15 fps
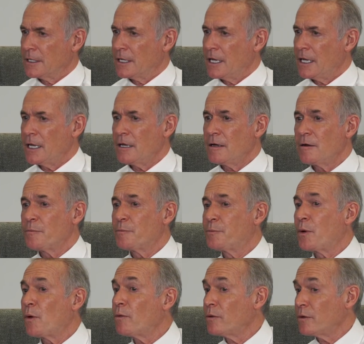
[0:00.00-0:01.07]
Uh,
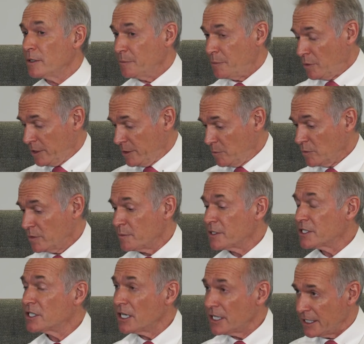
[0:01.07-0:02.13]
pouring boiling water will
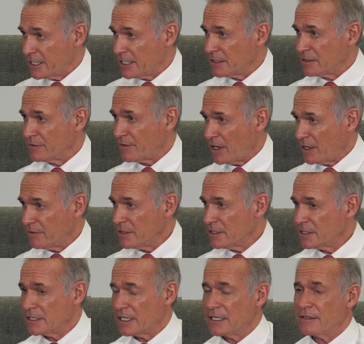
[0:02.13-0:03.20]
certainly kill the
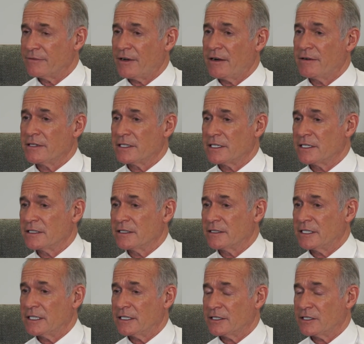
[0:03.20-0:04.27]
virus. Uh, the virus
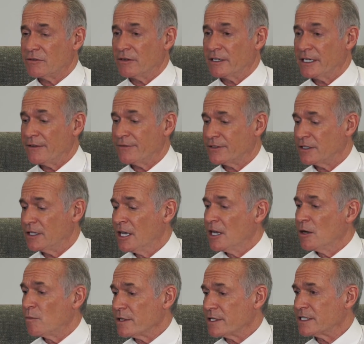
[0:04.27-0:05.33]
isn't uh, strong enough to
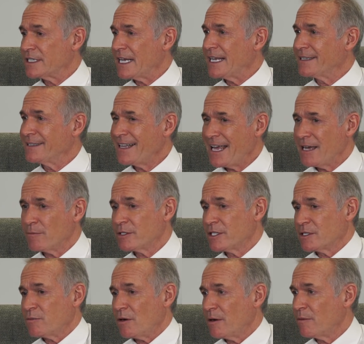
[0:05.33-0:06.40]
withstand that, which
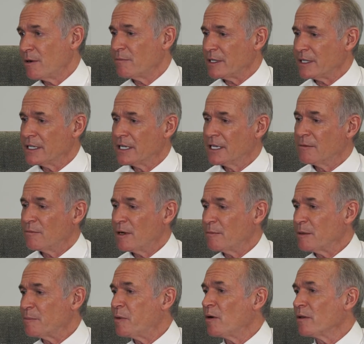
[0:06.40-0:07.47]
is why when we when
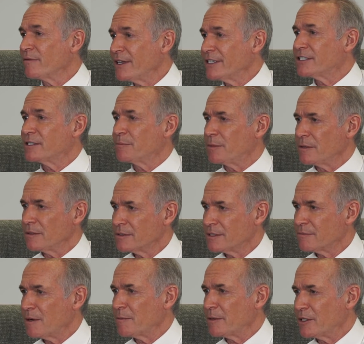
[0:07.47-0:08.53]
we boil vegetables
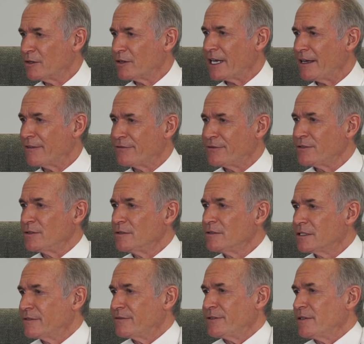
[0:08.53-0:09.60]
and when we cook our food,
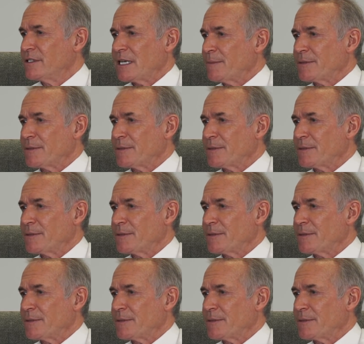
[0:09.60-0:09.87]
the food is